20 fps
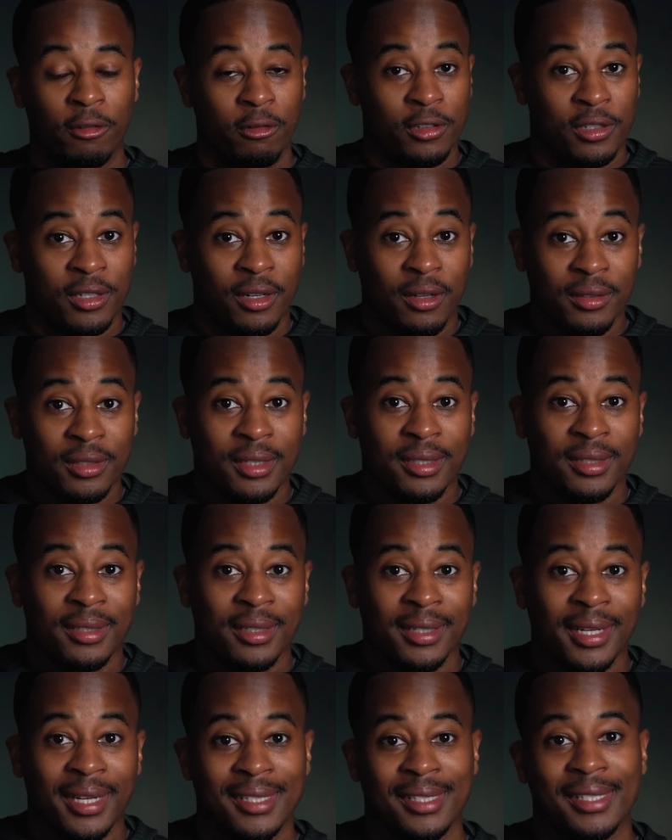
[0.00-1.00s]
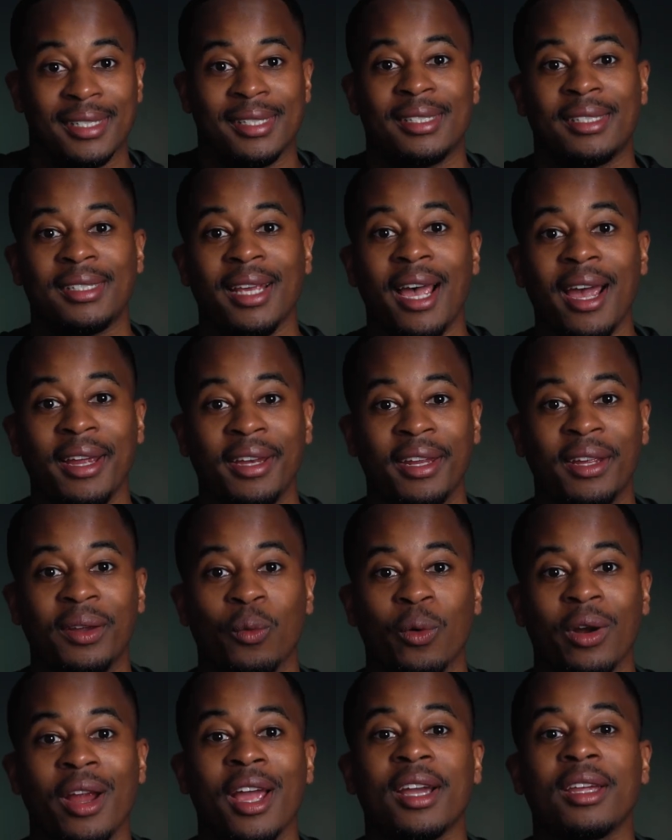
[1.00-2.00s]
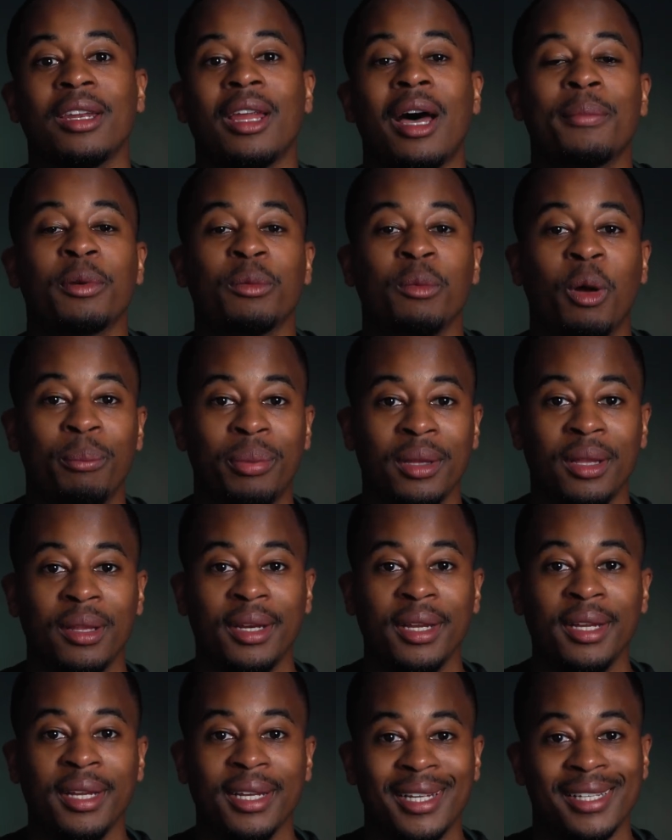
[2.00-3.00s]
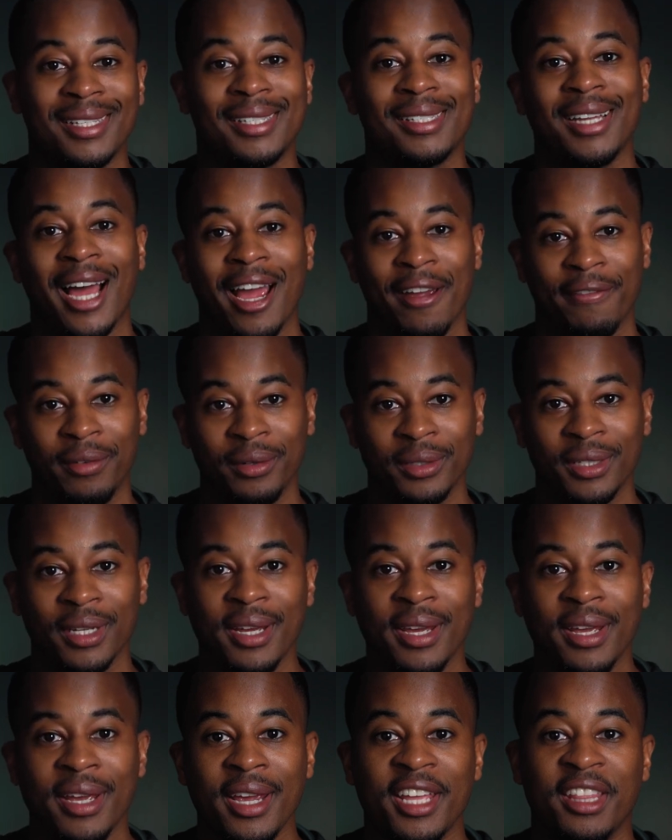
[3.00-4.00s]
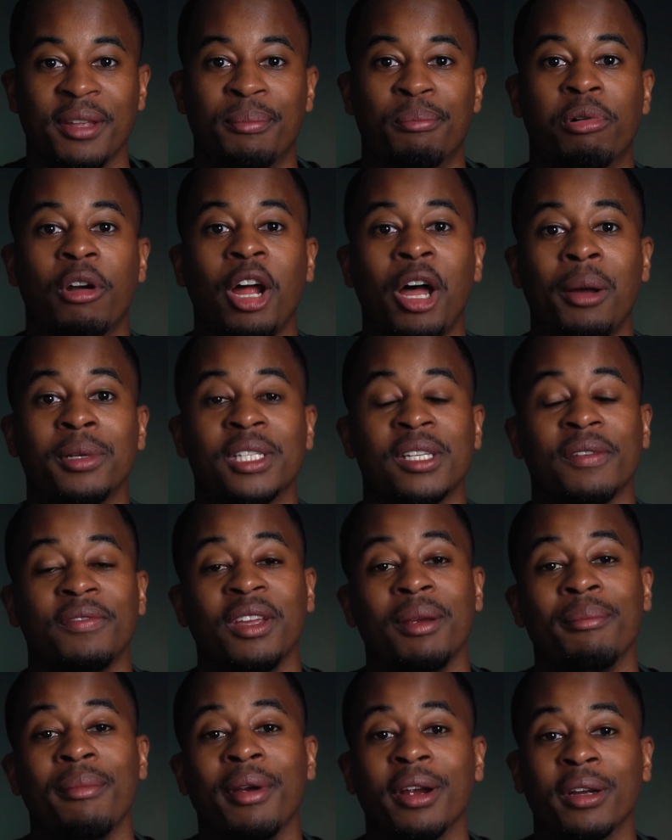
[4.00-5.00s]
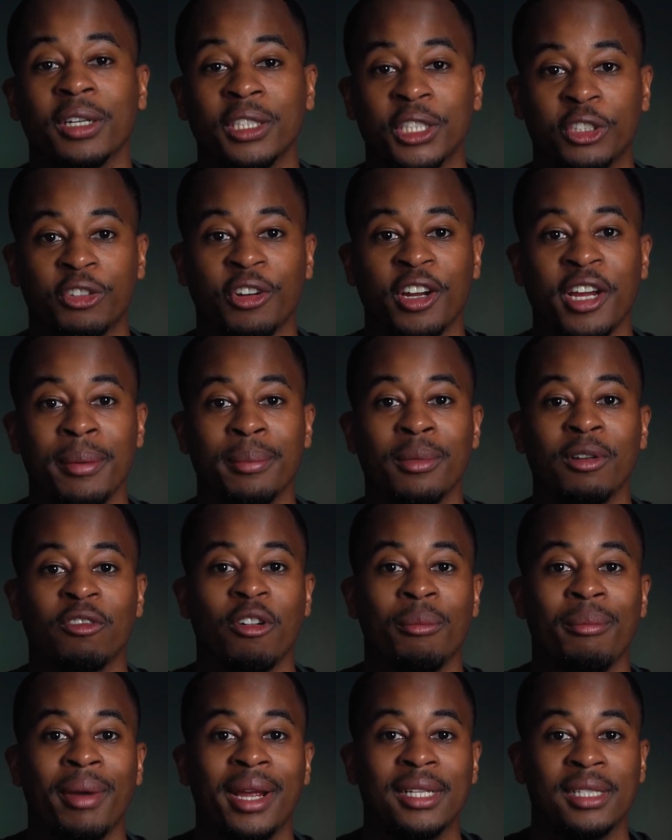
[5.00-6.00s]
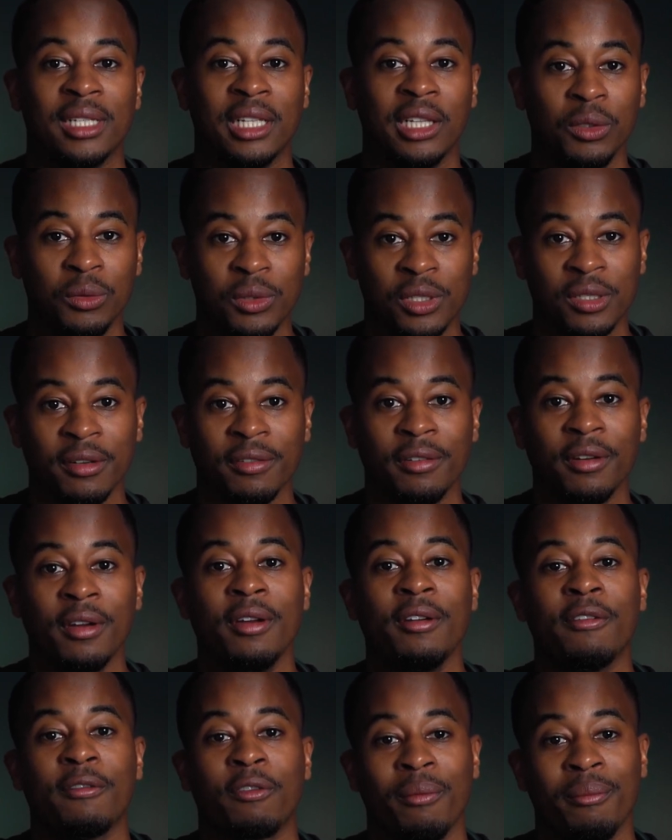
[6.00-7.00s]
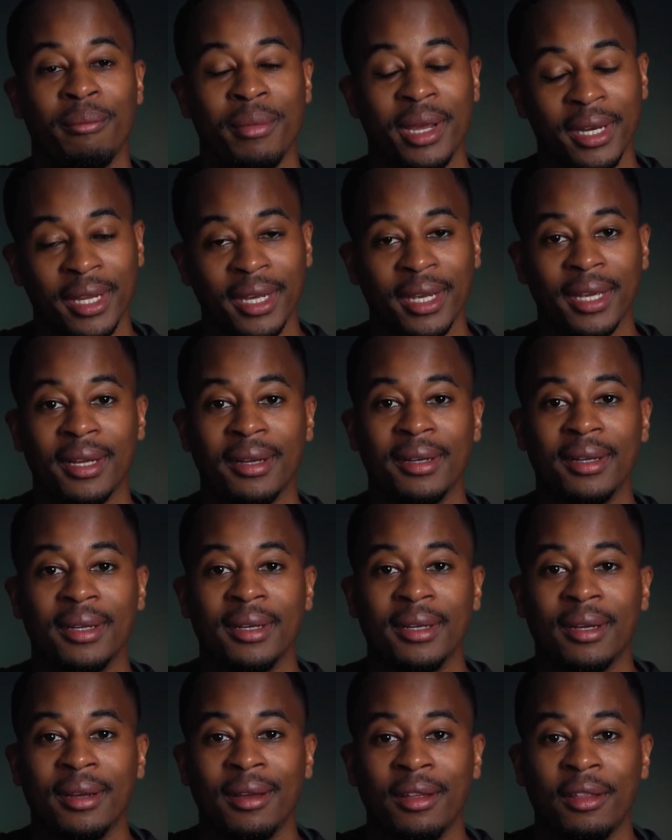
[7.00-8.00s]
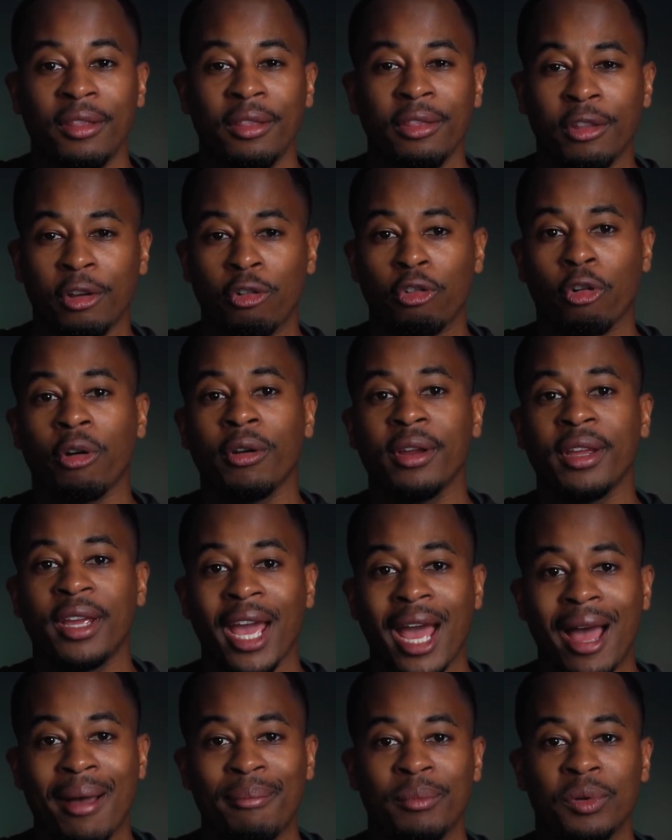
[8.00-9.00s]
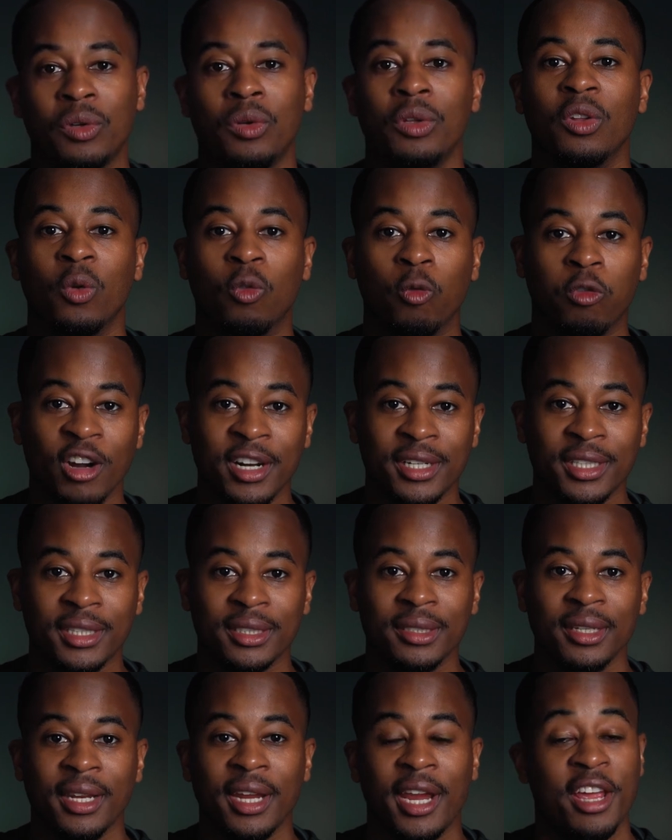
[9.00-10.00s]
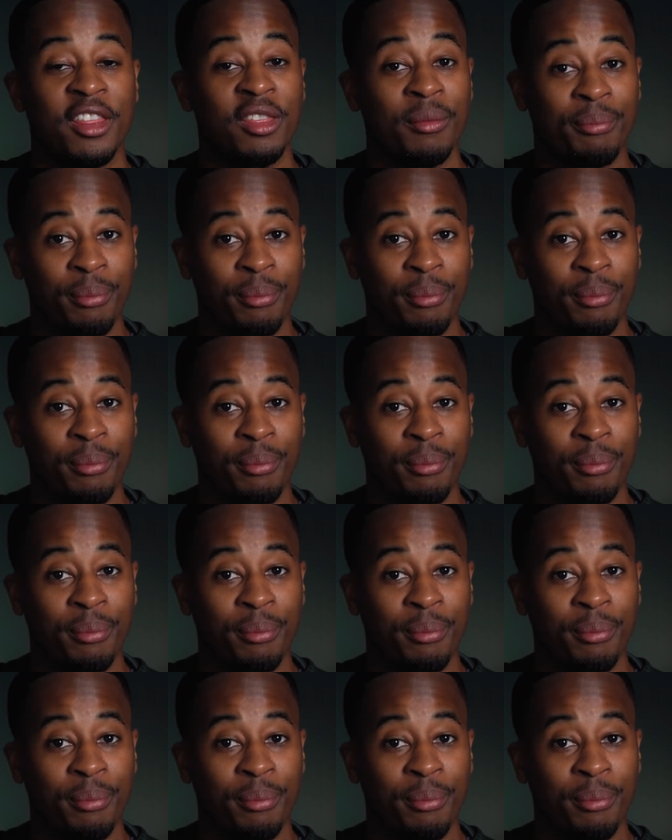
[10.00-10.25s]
result is a society where economic mobility is stifled and the promise of the American dream remains elusive for many. The growing gap between the rich and the